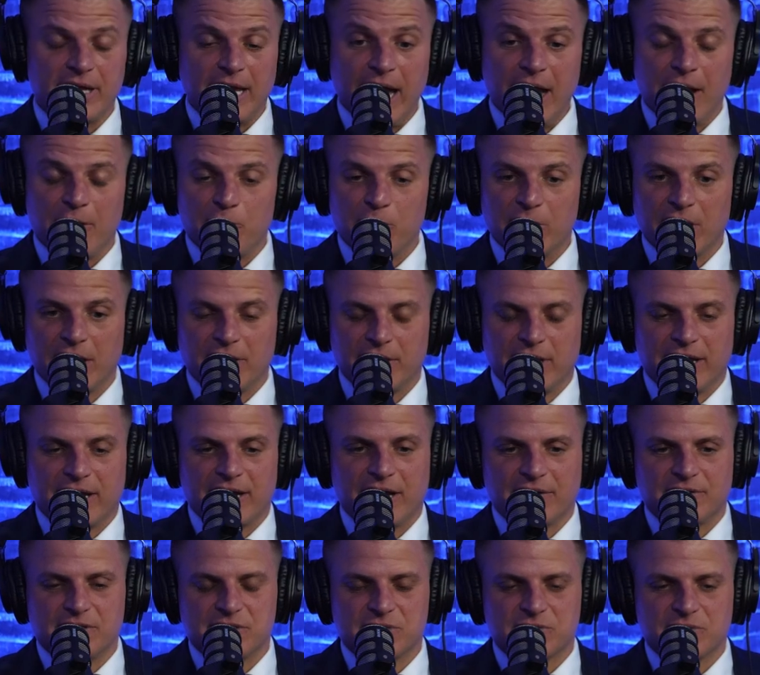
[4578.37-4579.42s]
Yeah, we got. I
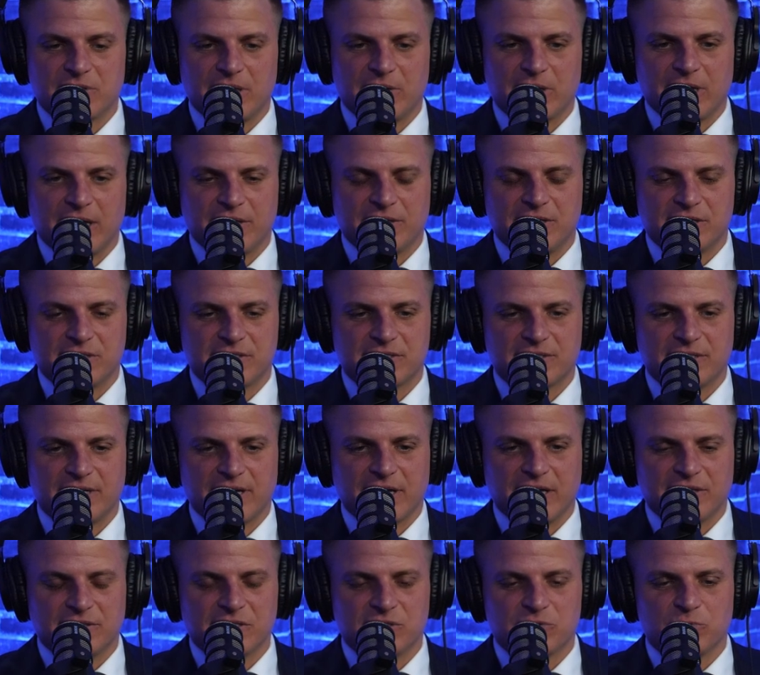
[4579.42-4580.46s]
got this. I got this. I
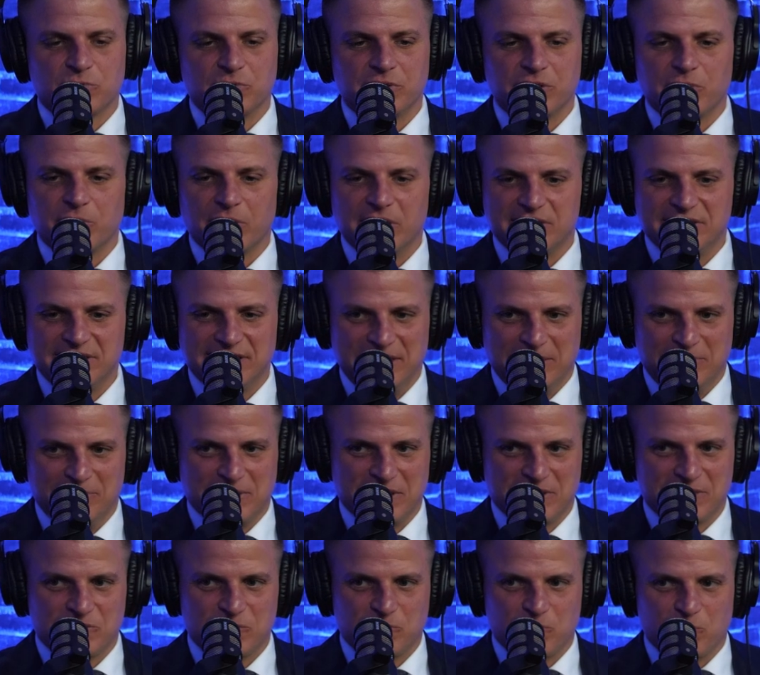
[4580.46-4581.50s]
got this really great team
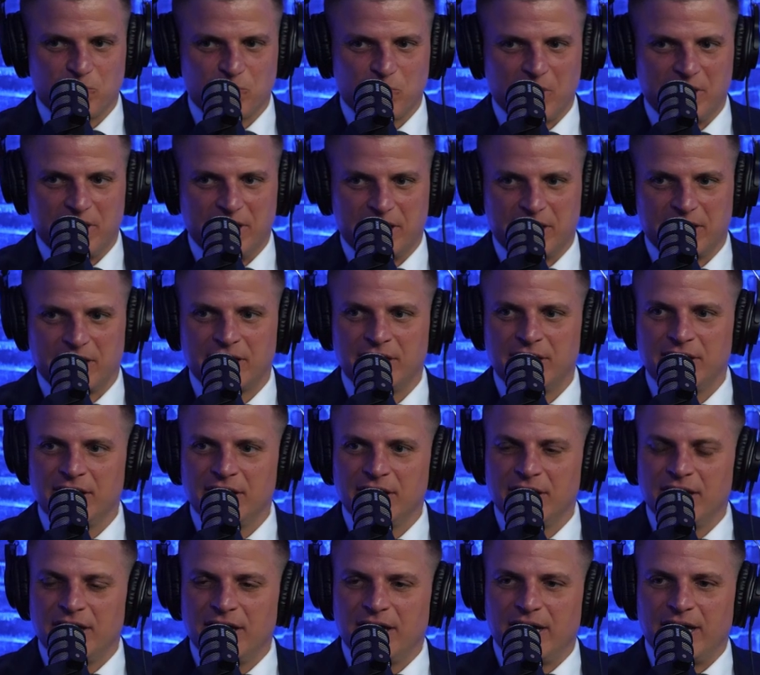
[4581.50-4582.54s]
that's running
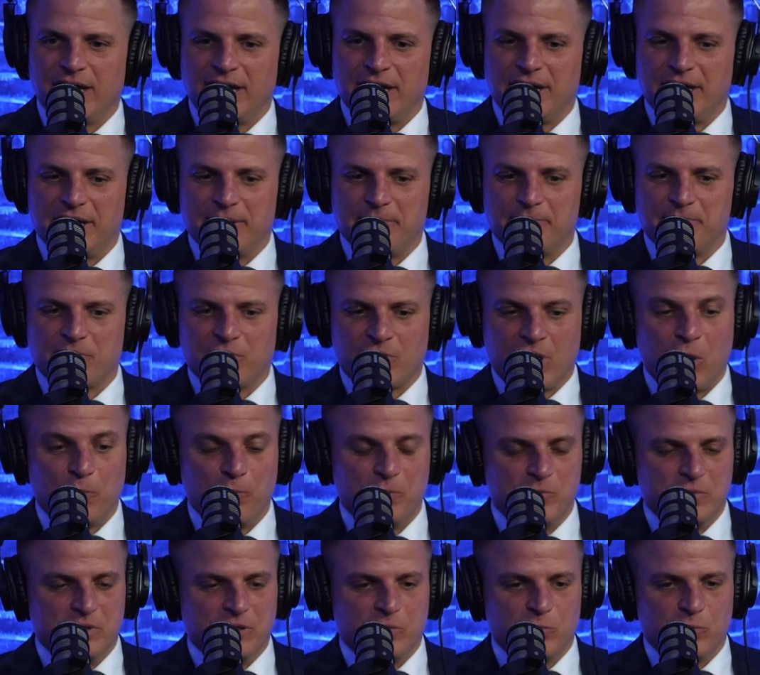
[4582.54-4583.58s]
um, or
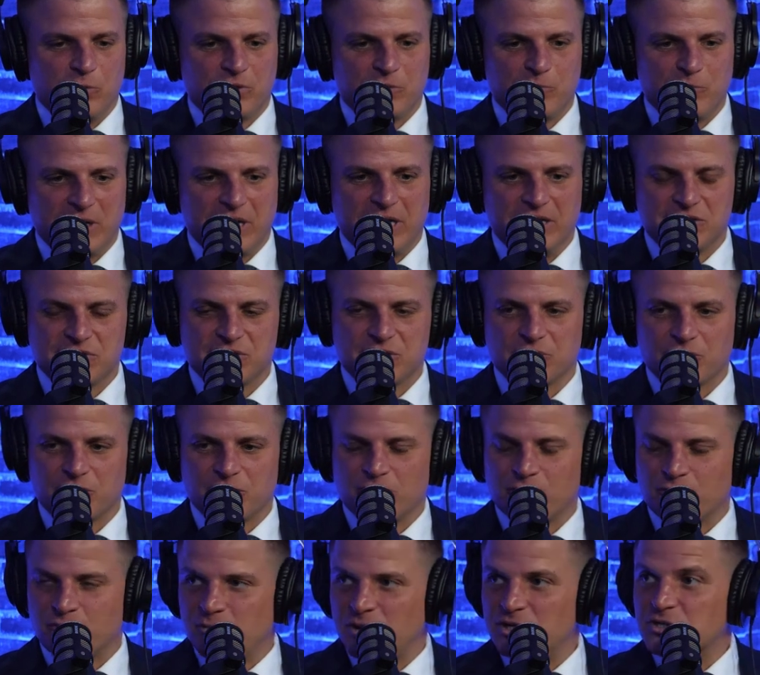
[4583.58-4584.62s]
helping me with my
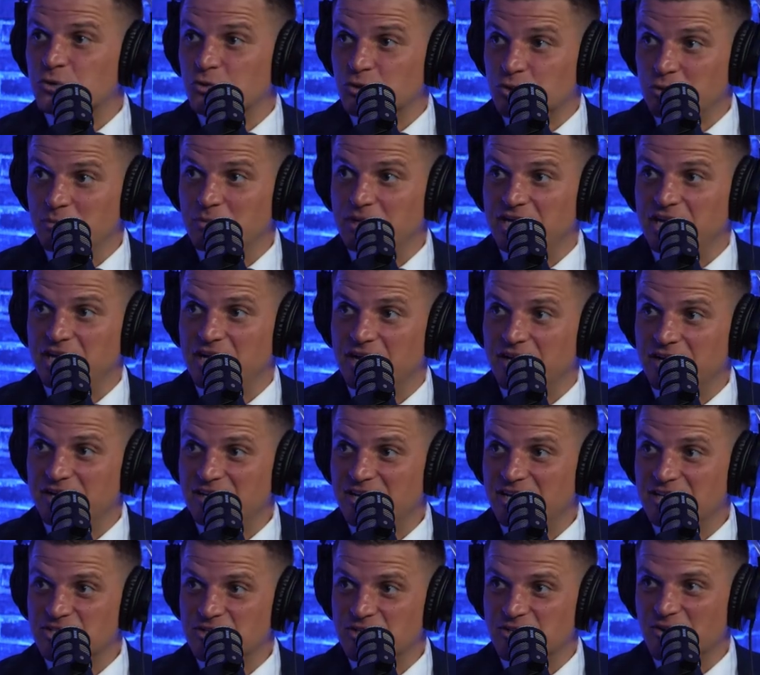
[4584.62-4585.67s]
Instagram, my social media,
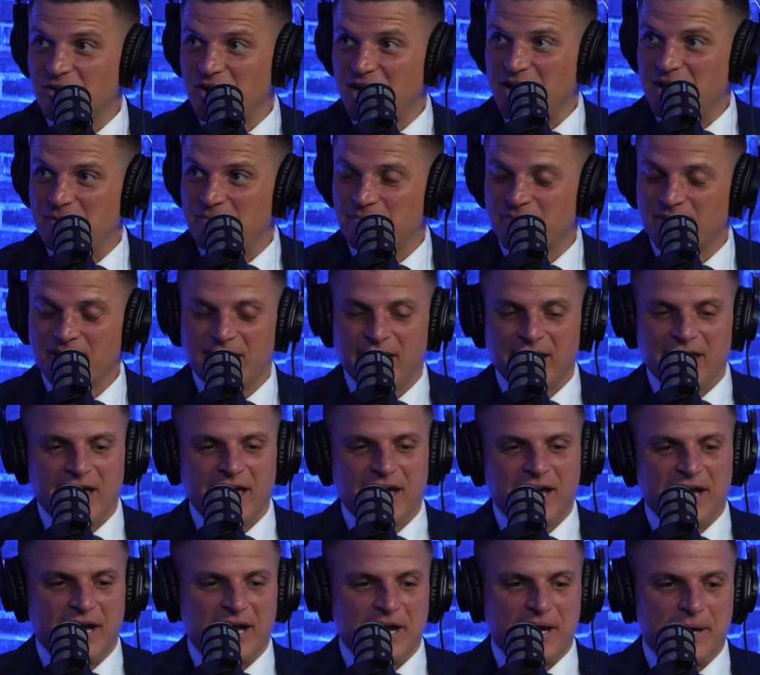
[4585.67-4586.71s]
Instagram,
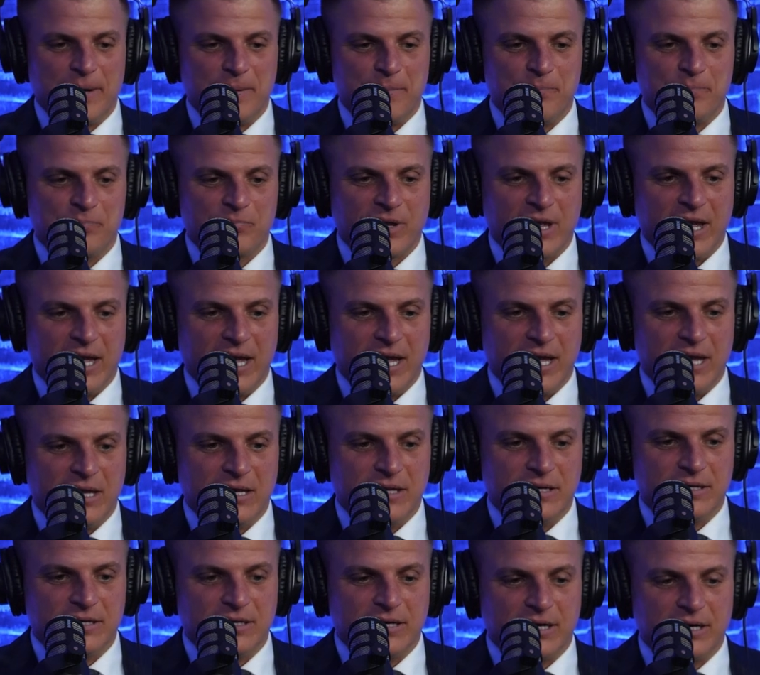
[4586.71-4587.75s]
um,
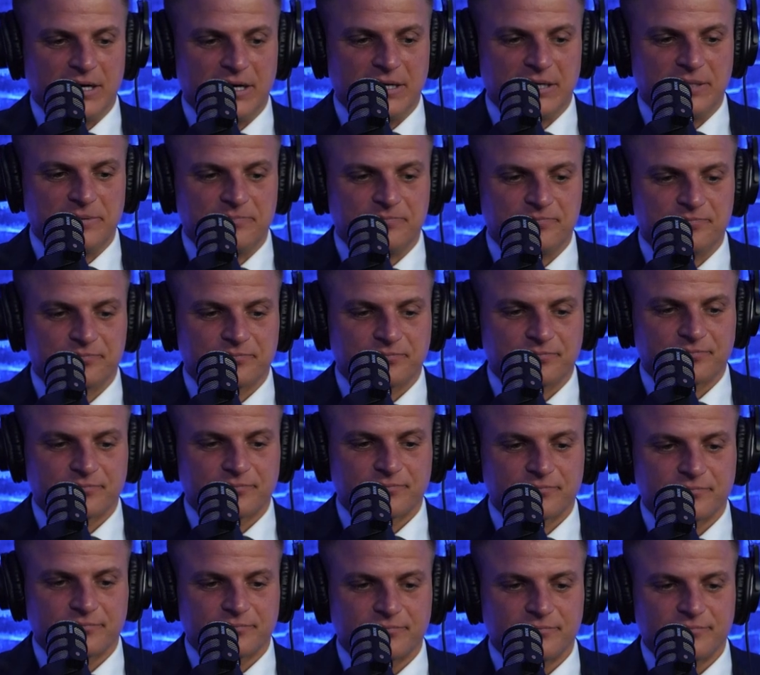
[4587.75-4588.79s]
and um,
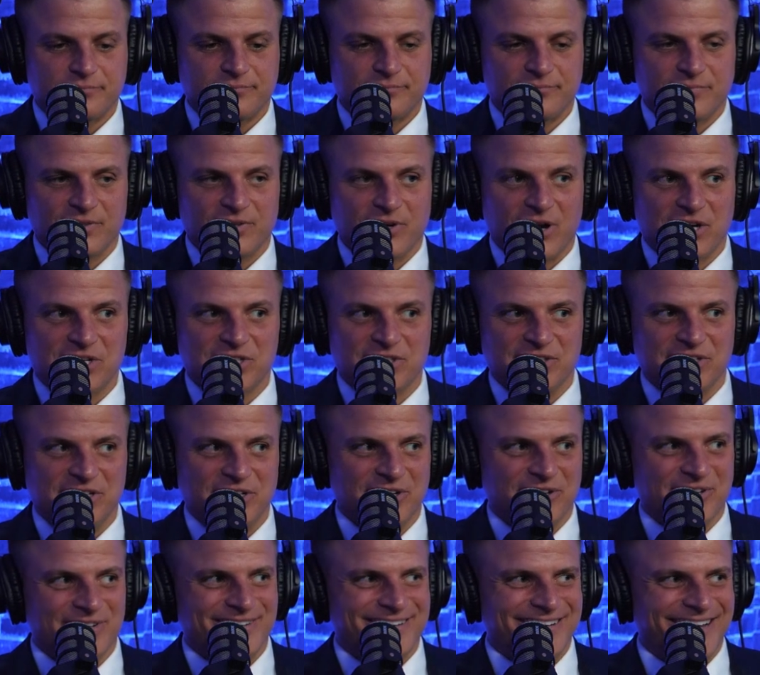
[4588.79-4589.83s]
they're actually
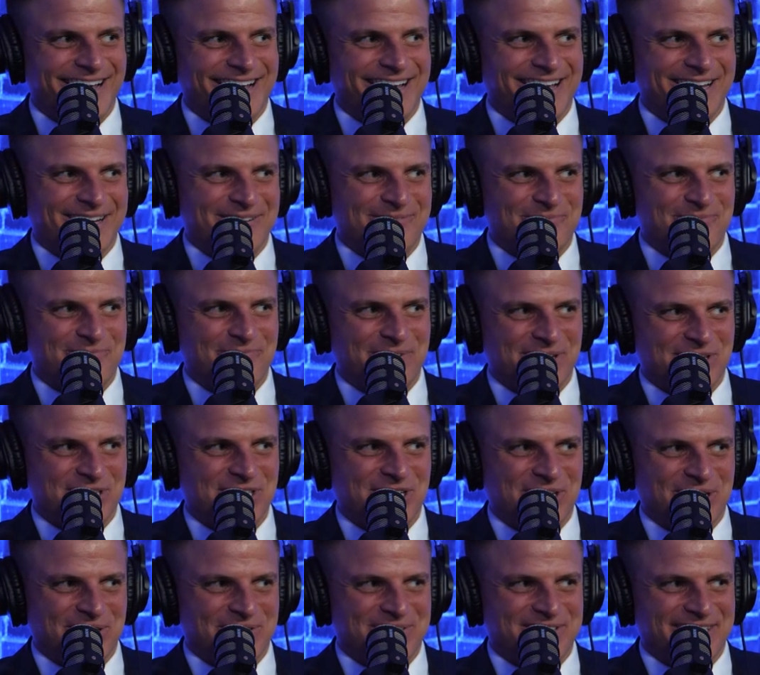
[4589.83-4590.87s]
here. And big
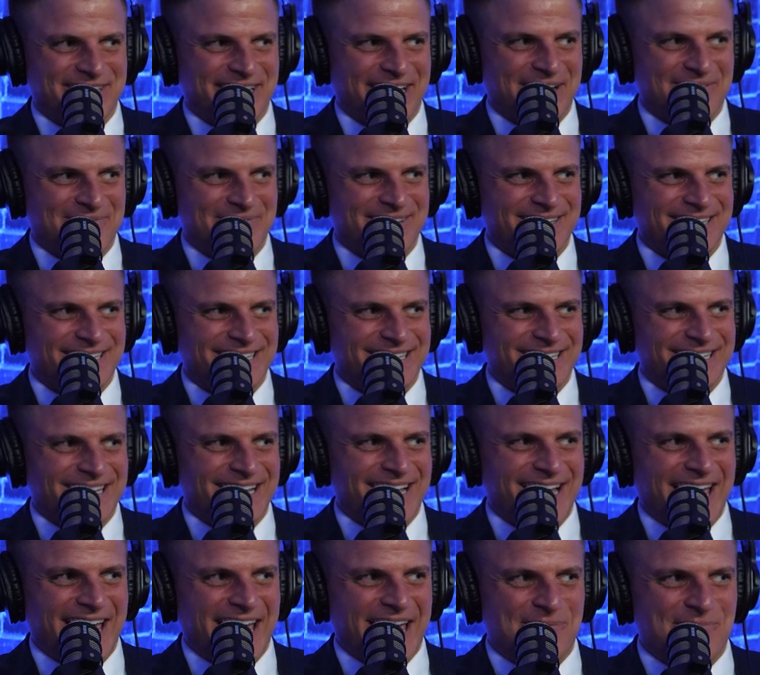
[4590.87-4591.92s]
shout out to them,
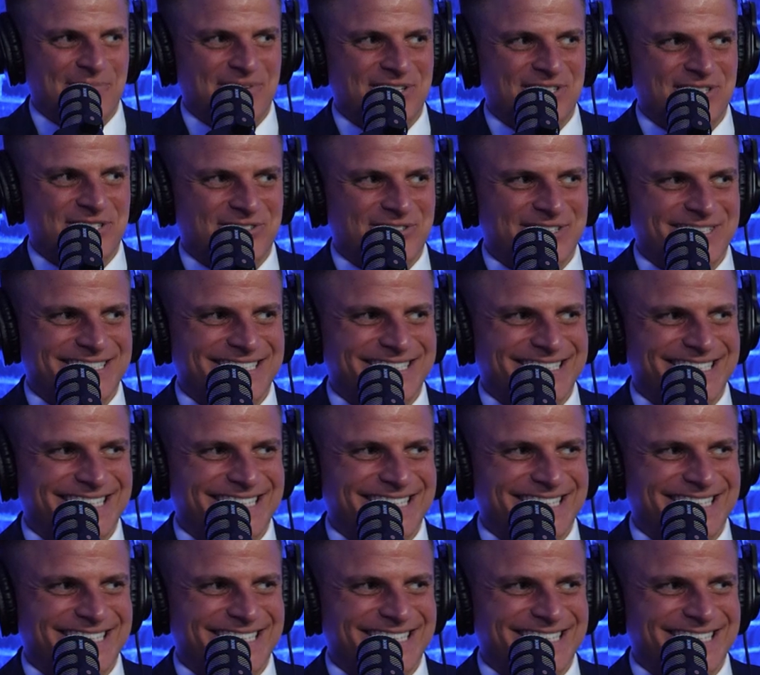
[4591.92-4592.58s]
M Industries.